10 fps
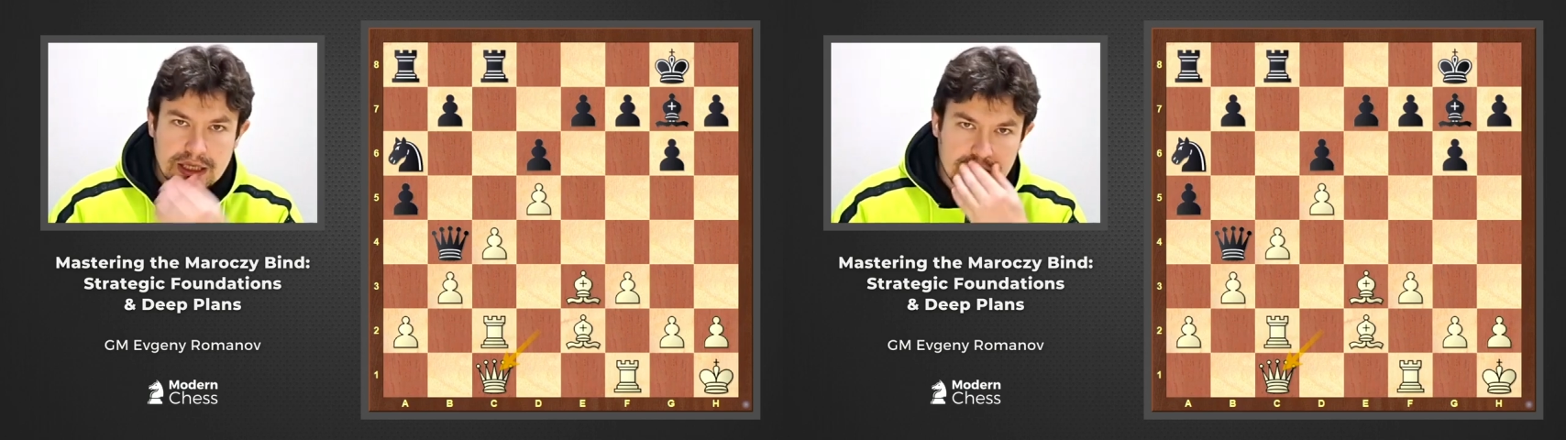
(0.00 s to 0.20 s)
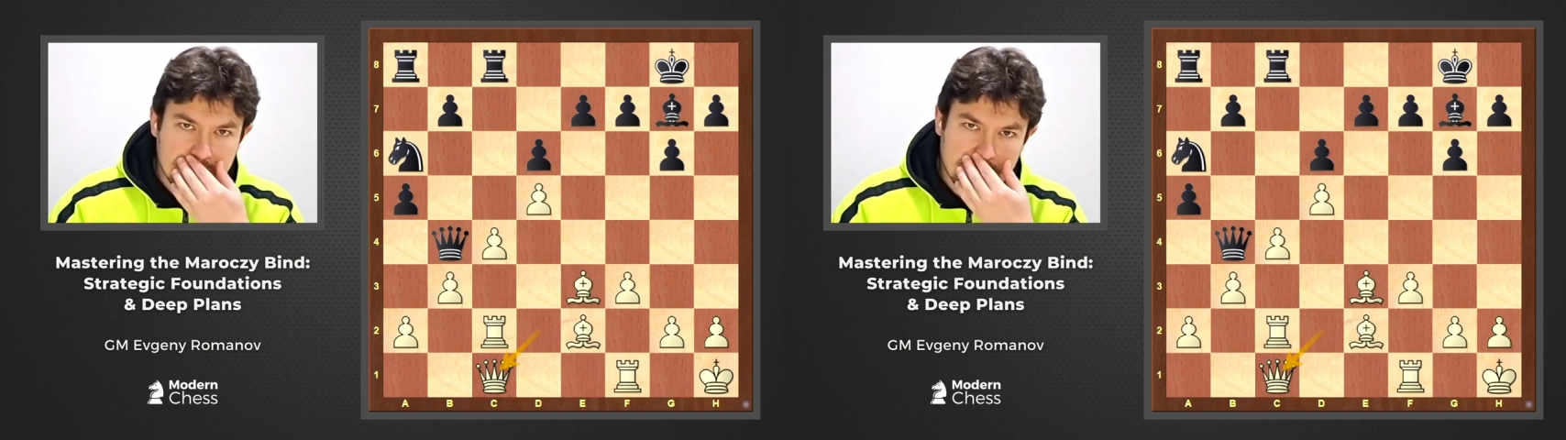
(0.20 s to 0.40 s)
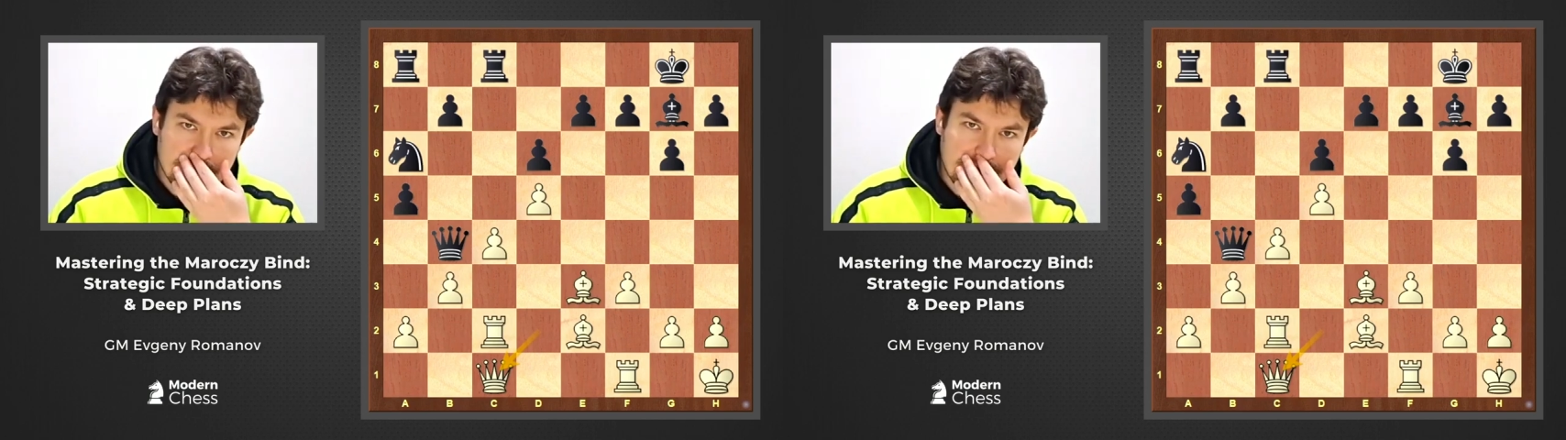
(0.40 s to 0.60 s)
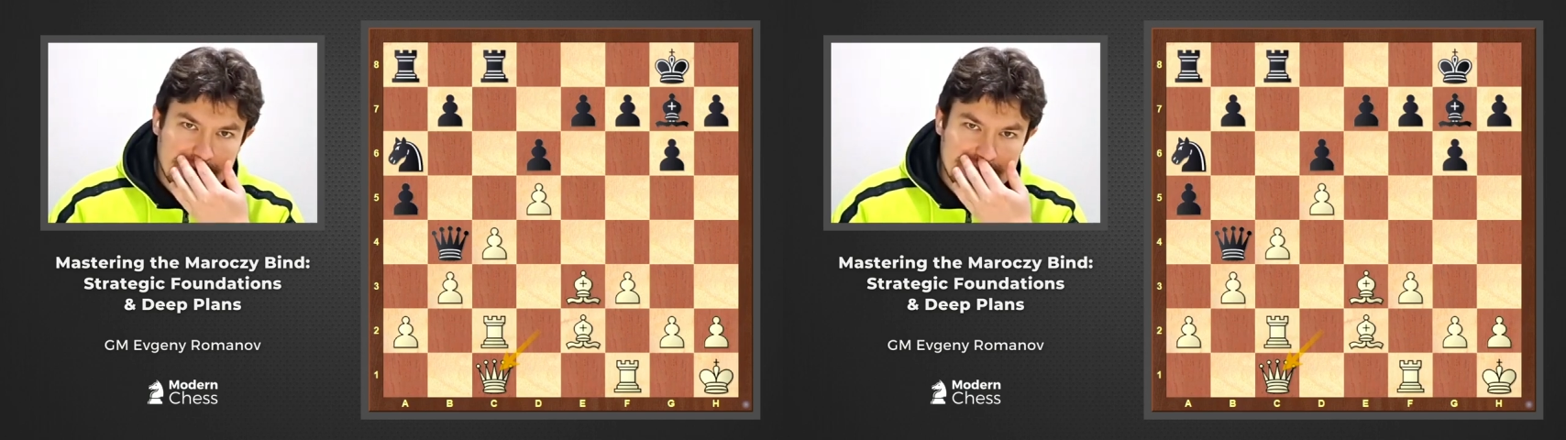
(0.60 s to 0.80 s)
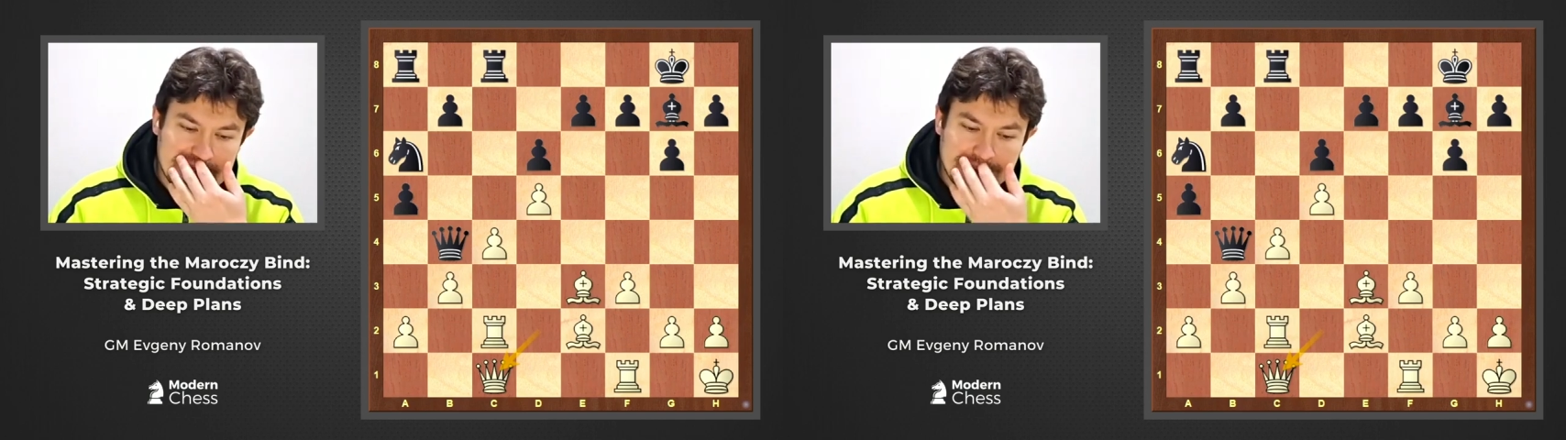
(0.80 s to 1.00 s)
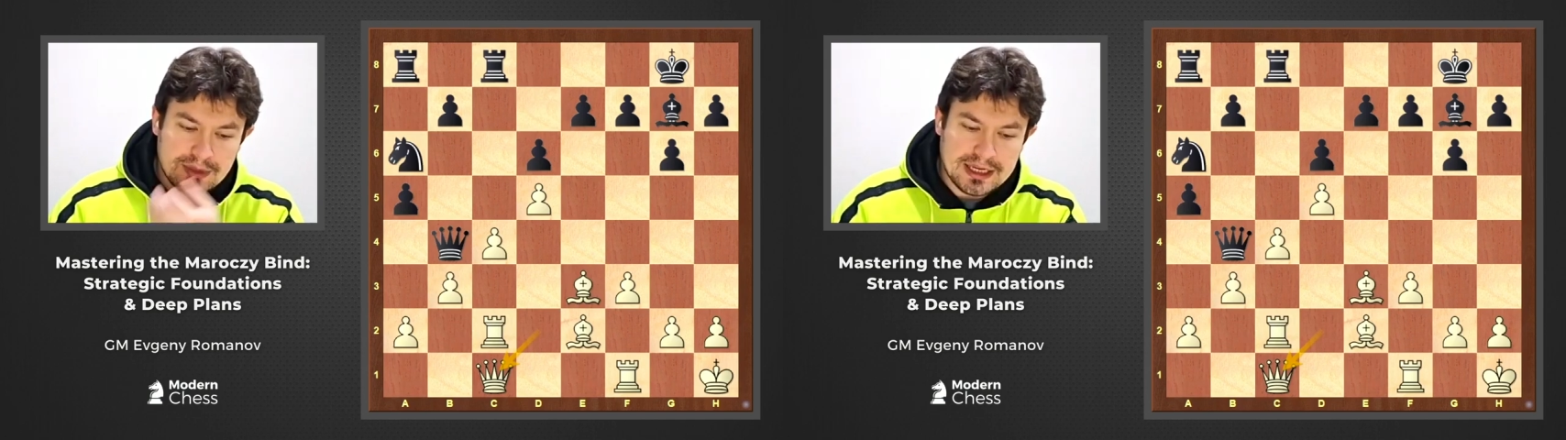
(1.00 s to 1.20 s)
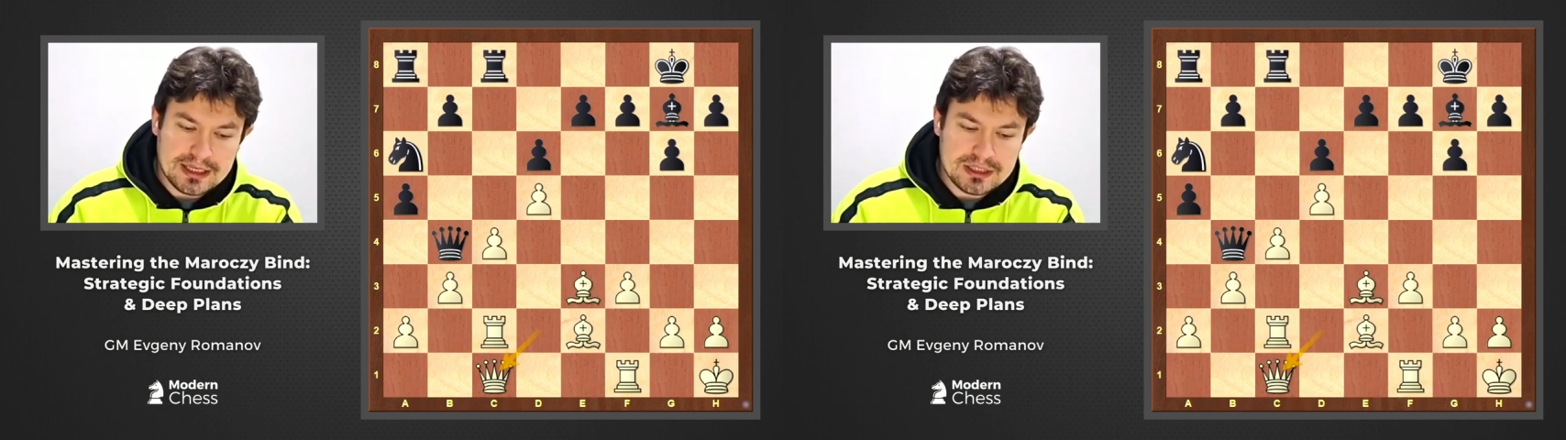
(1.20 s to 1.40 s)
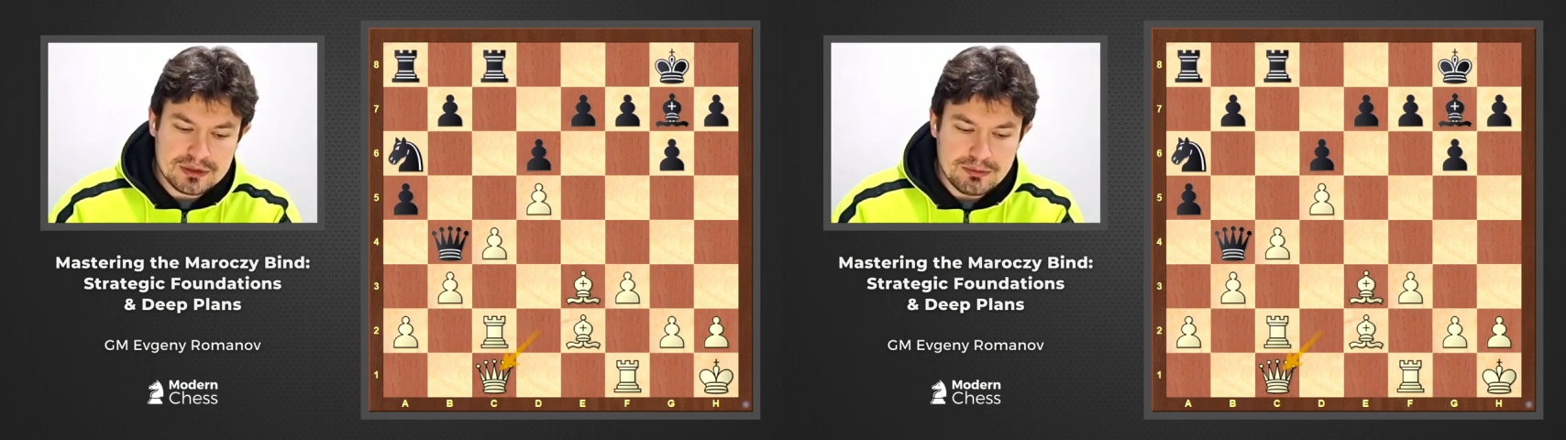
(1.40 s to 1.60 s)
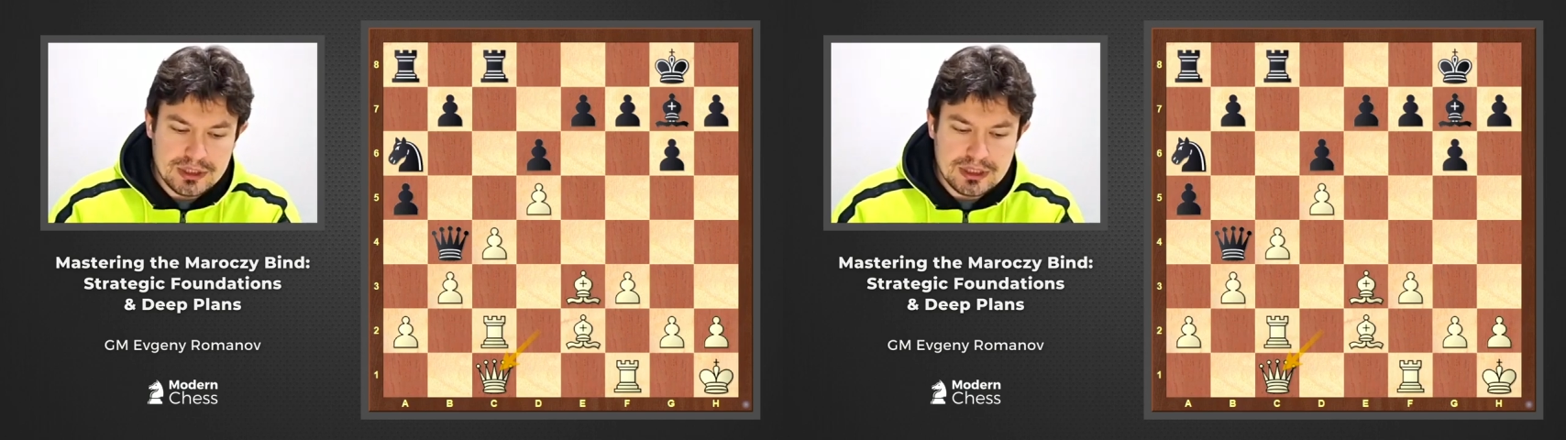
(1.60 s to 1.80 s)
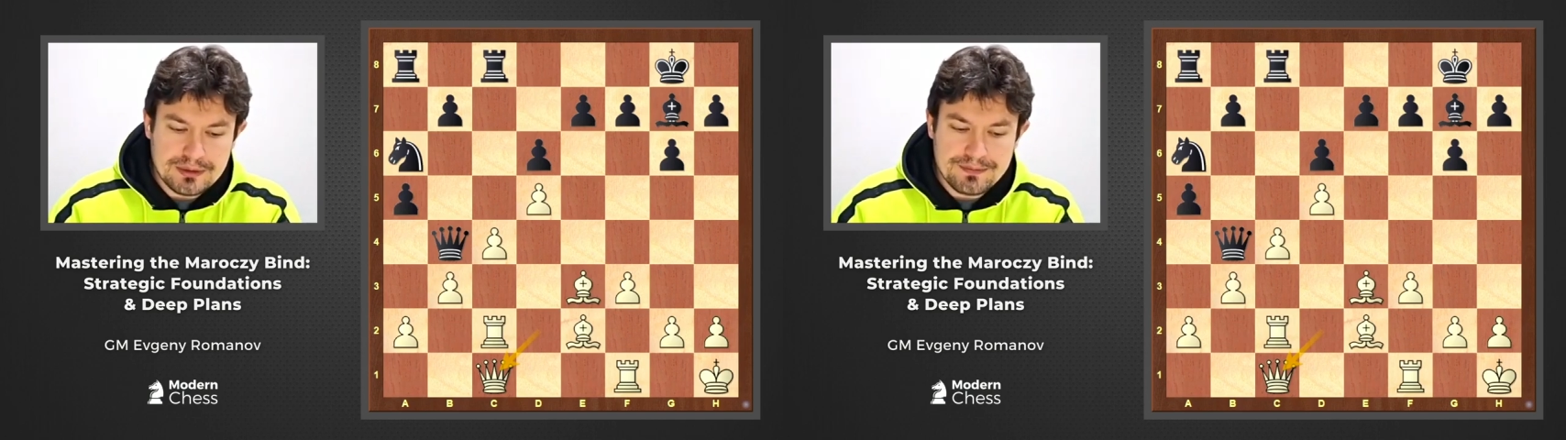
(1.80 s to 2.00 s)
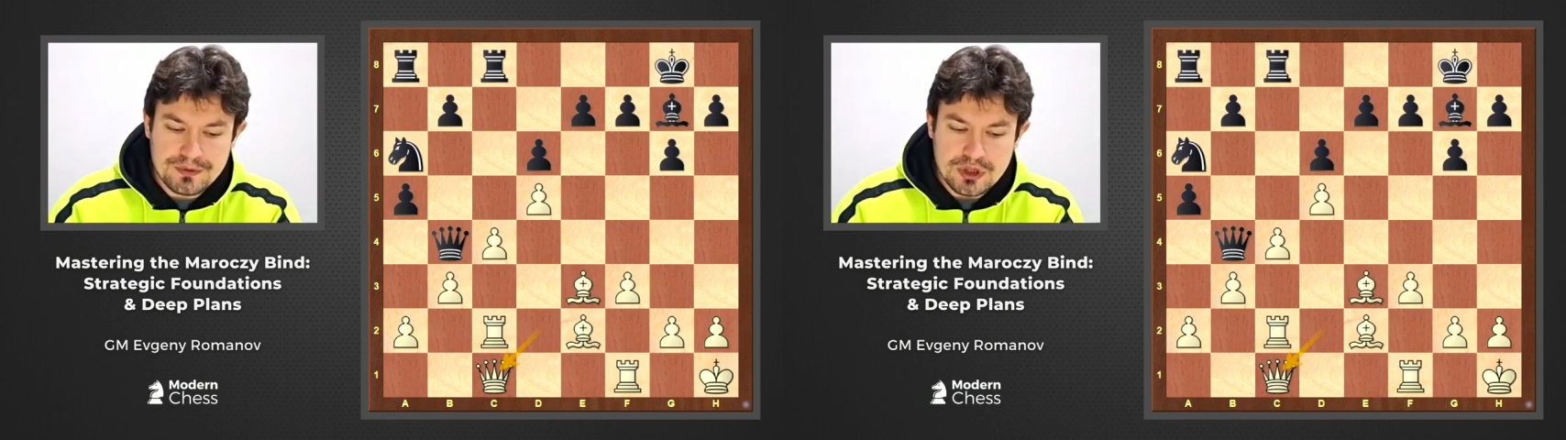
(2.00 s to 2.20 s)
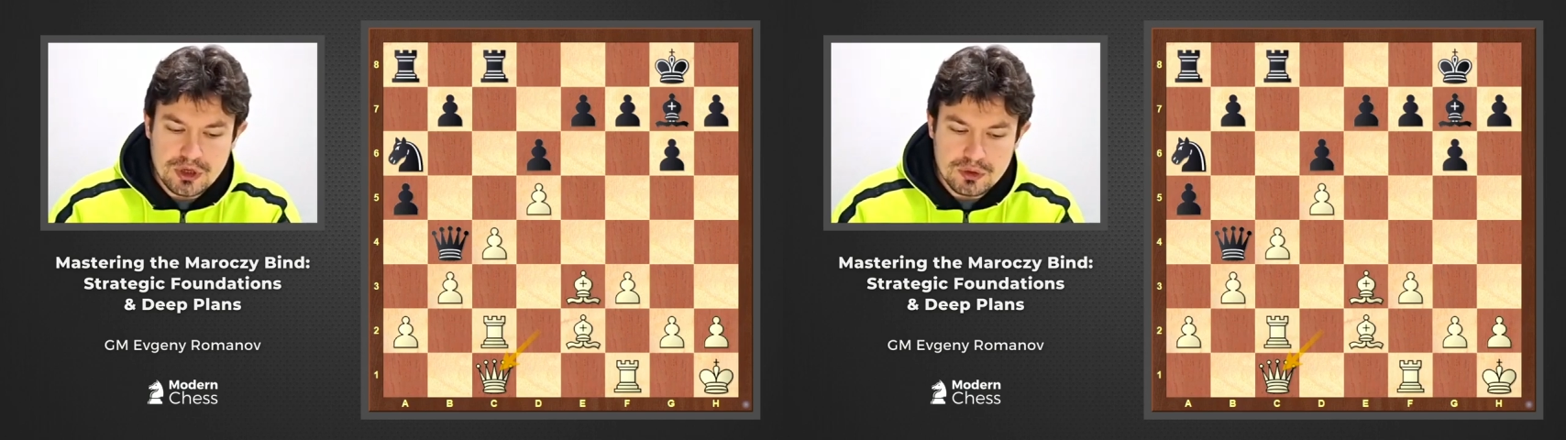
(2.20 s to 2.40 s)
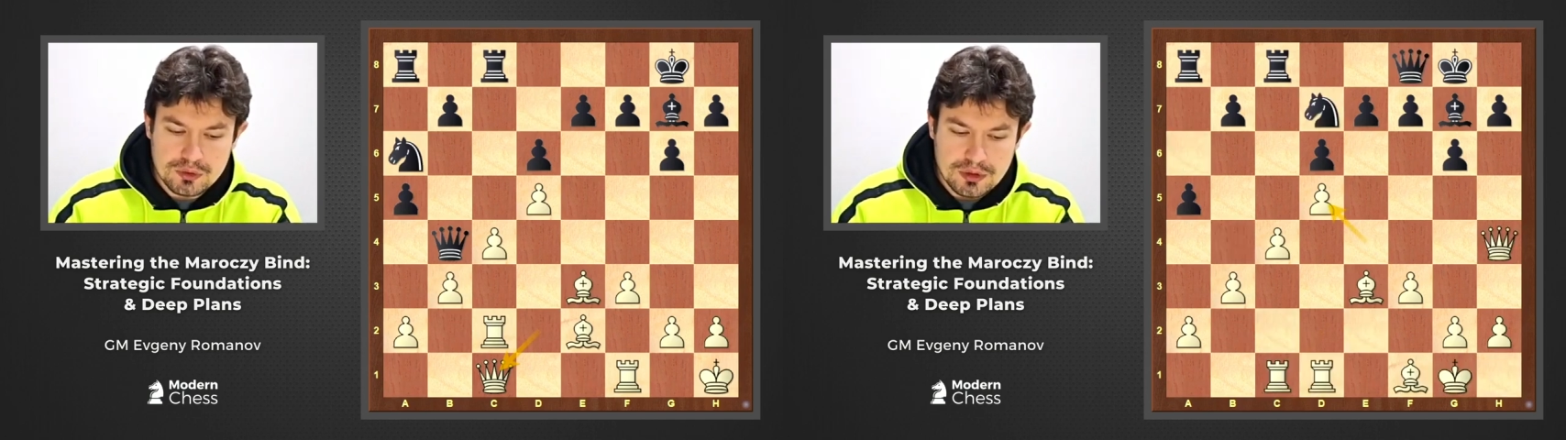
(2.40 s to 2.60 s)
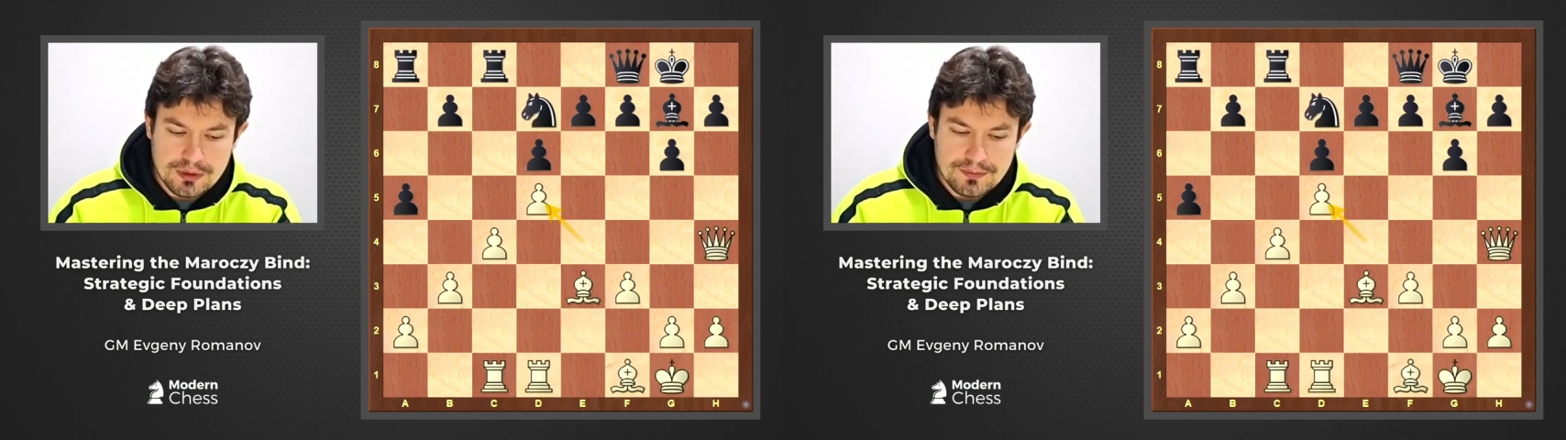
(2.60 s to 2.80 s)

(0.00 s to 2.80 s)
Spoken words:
for white and black to be known.